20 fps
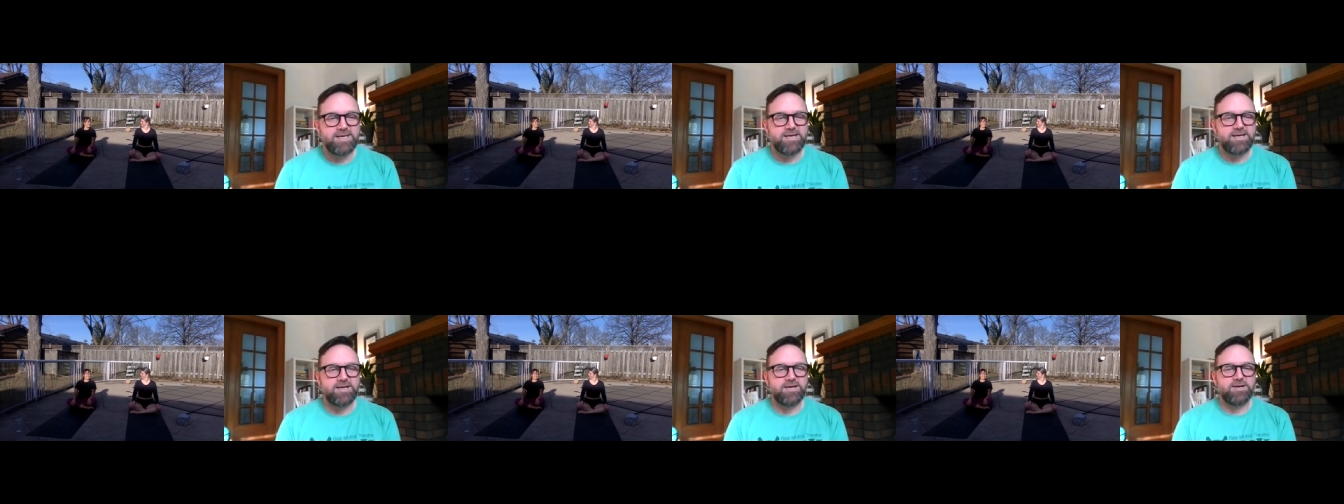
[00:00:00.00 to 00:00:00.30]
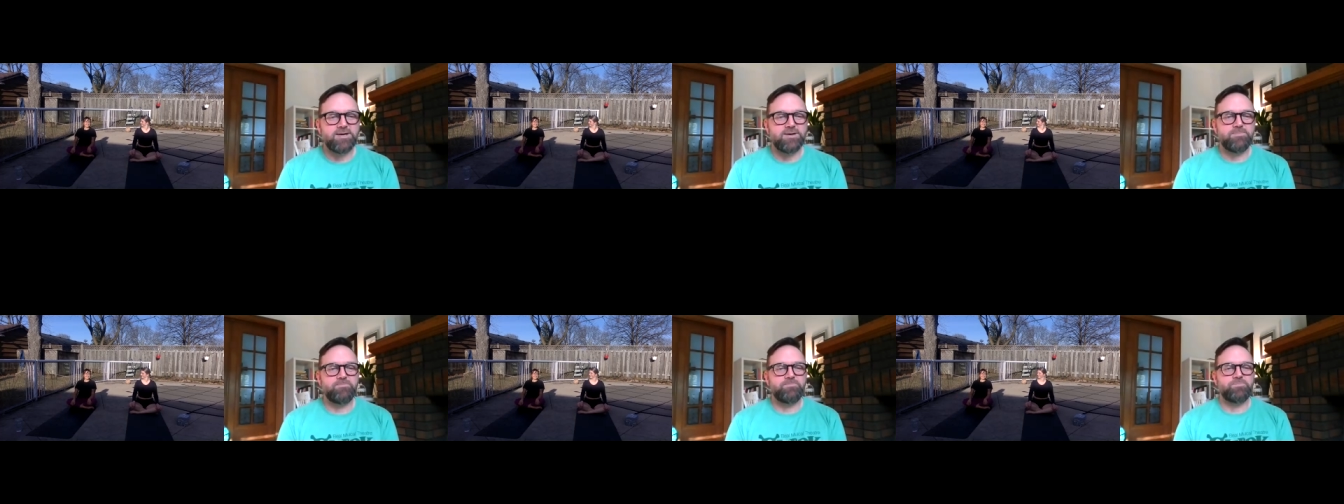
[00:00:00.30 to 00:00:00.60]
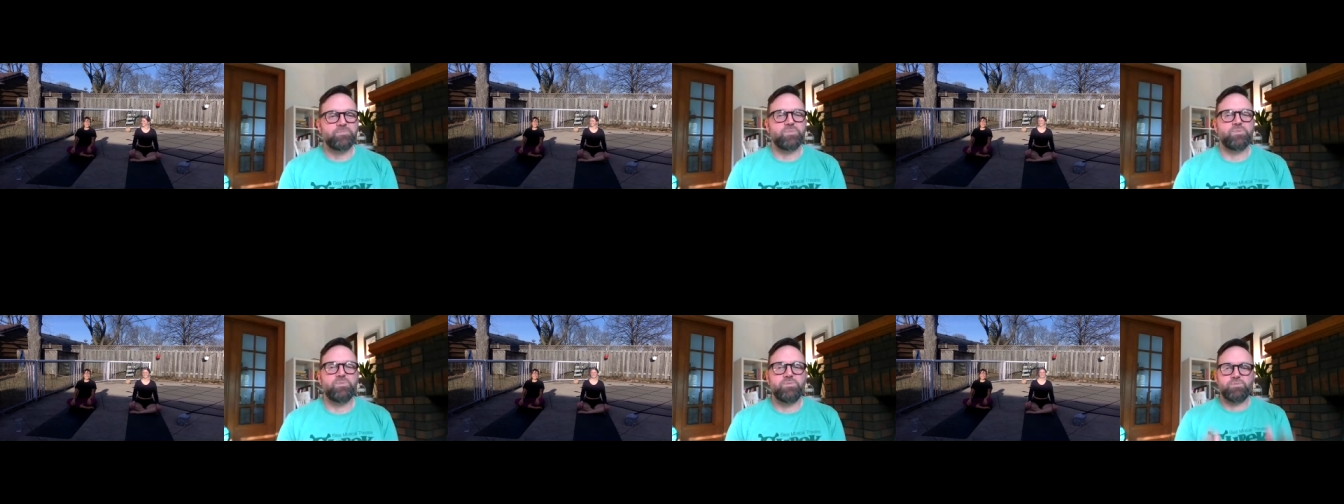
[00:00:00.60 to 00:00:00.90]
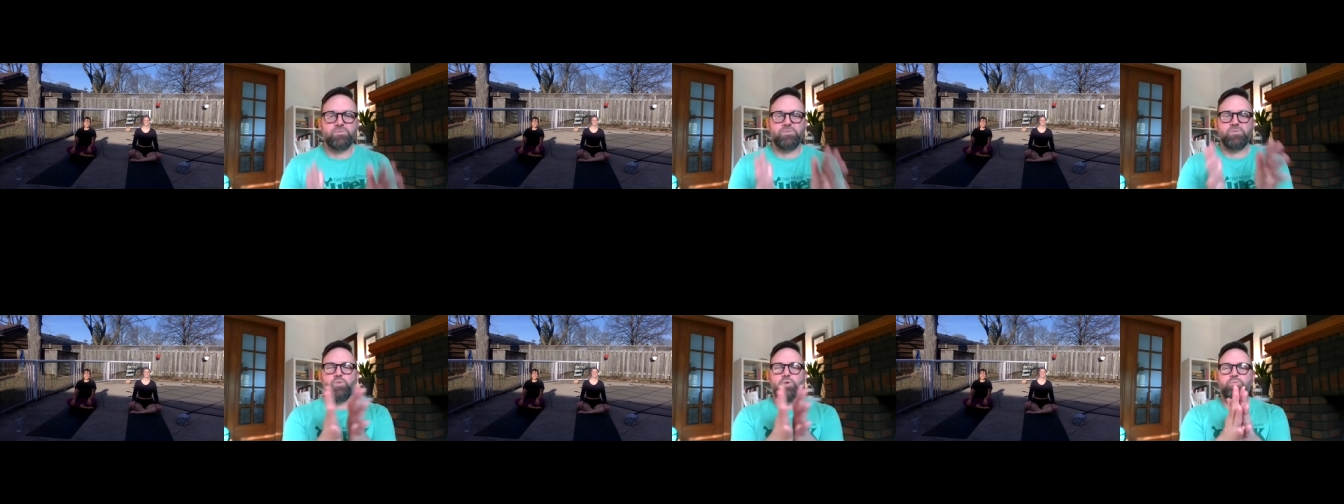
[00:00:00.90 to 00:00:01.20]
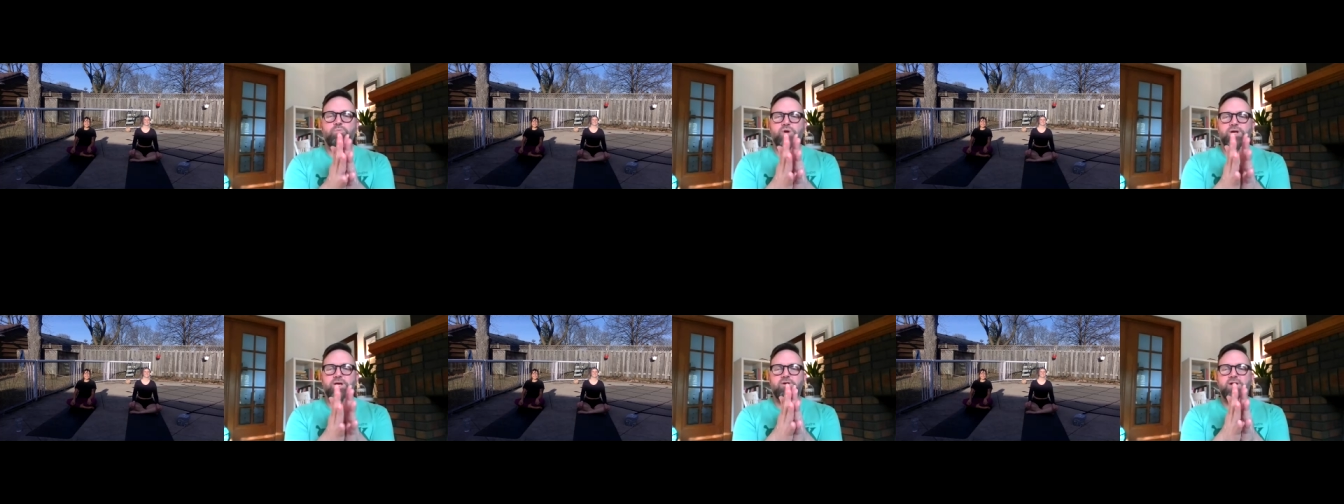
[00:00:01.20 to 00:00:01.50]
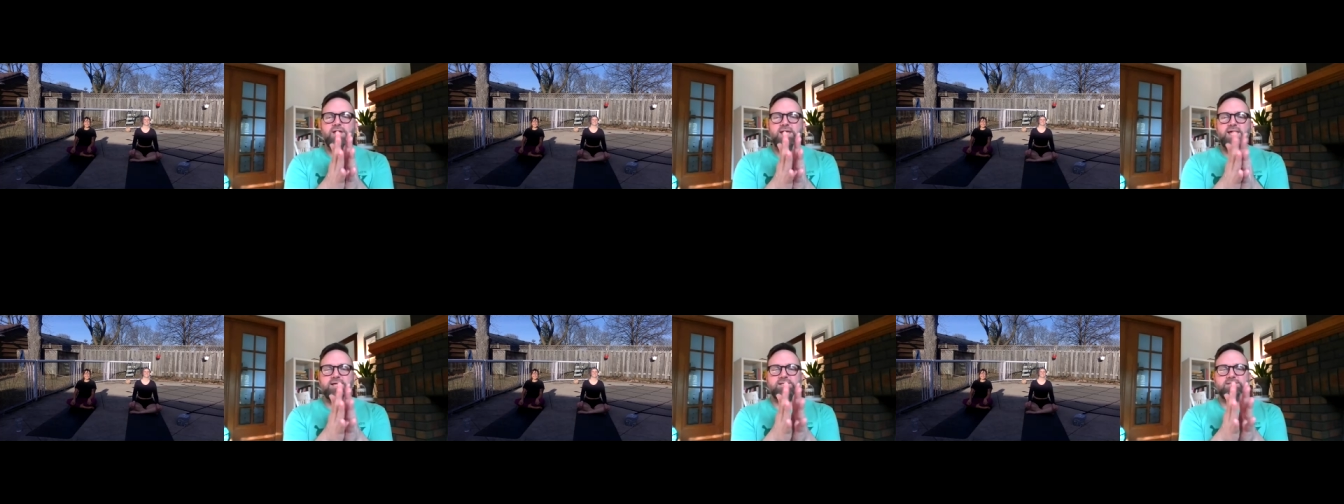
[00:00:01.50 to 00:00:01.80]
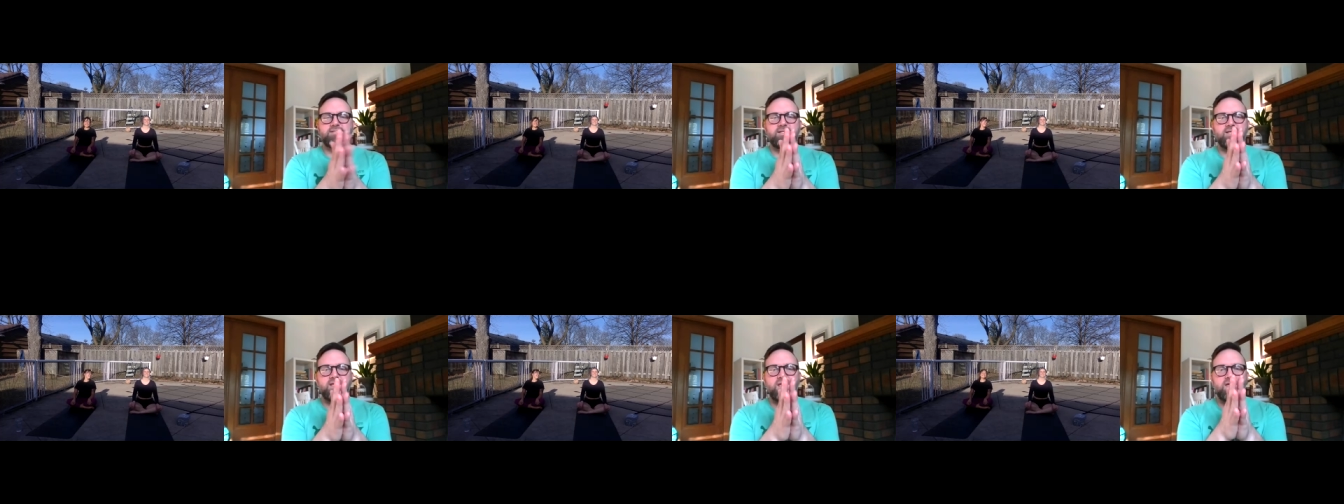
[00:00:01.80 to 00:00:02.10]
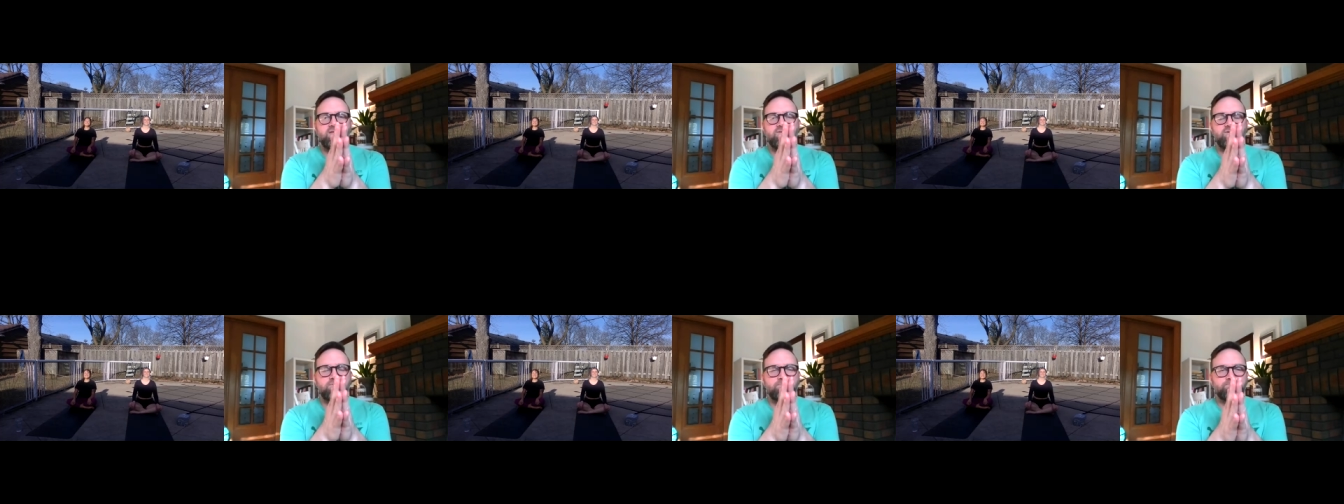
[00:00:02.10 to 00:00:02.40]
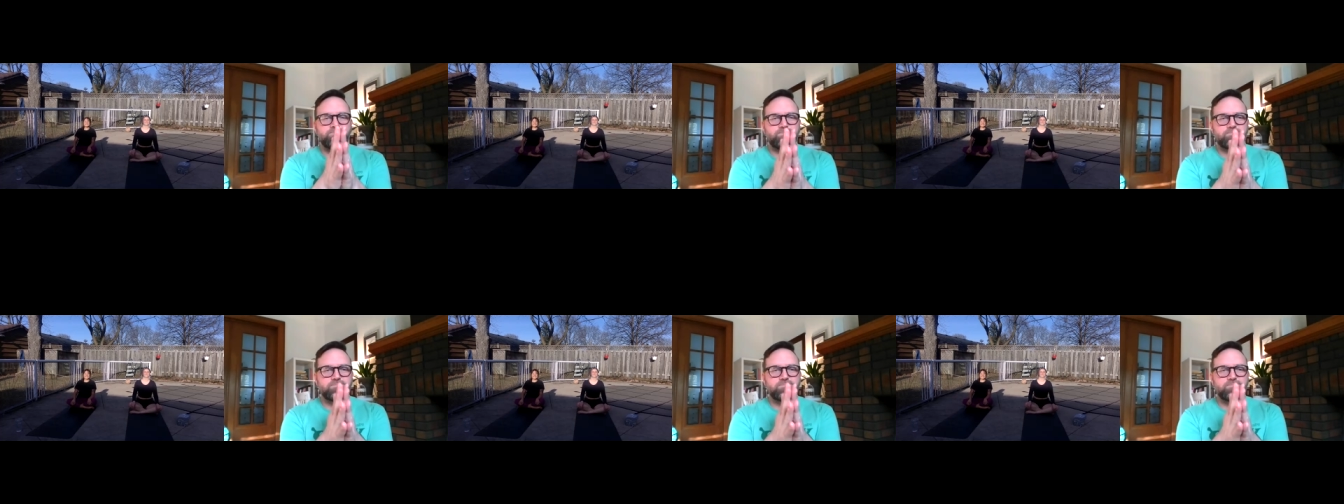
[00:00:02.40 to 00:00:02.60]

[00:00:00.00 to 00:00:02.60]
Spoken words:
we bring our hands together.